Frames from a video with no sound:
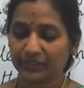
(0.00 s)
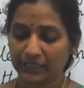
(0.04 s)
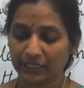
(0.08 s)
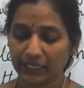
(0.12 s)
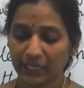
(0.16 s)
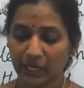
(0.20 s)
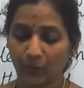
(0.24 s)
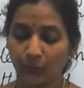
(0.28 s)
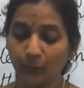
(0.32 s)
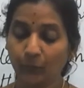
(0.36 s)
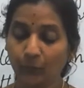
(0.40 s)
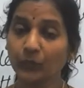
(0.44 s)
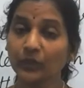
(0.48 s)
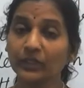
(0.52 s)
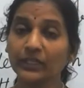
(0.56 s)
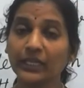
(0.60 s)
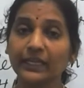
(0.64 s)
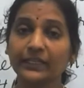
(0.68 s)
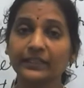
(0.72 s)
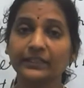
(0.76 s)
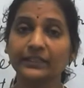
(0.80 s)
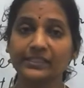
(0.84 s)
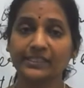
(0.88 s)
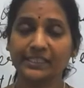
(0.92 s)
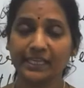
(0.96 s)
Now,
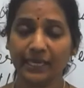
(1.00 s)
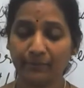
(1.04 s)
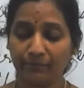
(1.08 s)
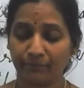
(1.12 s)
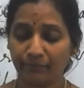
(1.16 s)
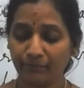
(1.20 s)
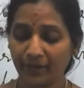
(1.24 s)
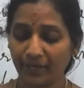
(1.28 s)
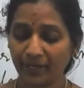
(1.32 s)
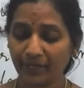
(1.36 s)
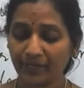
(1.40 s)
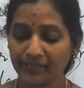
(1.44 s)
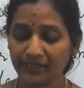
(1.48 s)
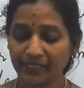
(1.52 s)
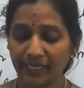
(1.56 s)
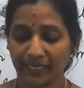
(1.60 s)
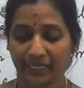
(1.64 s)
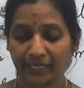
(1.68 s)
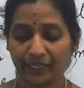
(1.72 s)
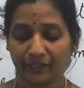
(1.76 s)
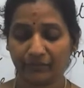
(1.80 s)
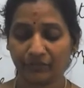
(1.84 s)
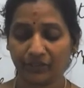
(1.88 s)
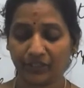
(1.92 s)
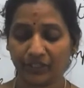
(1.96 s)
the same way,
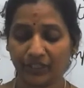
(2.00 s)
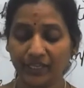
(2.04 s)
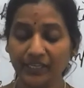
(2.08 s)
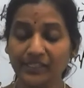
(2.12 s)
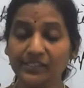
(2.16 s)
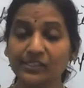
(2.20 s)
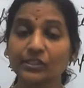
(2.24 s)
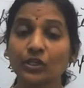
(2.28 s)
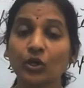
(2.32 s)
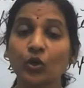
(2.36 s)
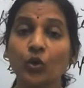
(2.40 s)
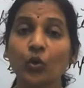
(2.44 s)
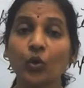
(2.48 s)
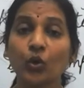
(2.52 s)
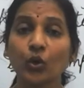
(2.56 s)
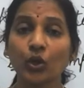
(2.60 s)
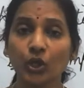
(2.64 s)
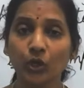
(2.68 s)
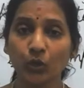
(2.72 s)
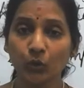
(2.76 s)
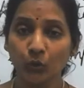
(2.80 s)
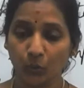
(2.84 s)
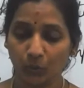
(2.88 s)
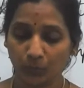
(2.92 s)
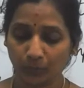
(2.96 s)
second one is
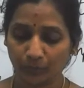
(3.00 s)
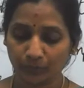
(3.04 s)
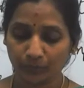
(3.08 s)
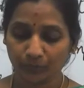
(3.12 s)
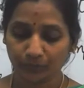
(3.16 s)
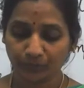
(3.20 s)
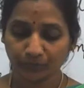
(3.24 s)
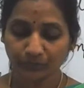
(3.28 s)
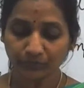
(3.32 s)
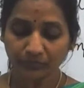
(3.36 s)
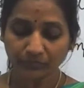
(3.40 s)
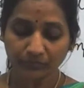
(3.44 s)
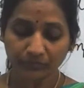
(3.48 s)
loom.